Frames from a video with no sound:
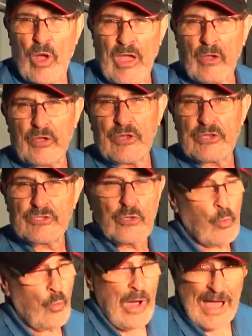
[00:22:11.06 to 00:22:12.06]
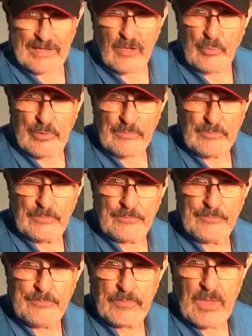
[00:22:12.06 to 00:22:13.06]
air conditioner wide open
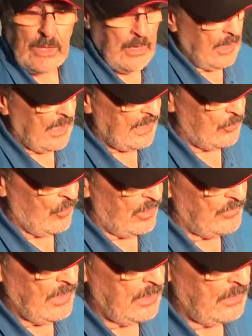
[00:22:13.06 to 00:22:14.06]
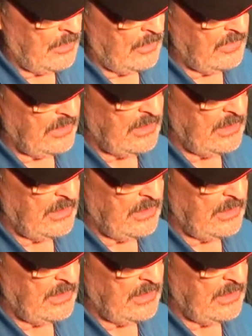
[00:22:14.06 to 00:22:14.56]
and run the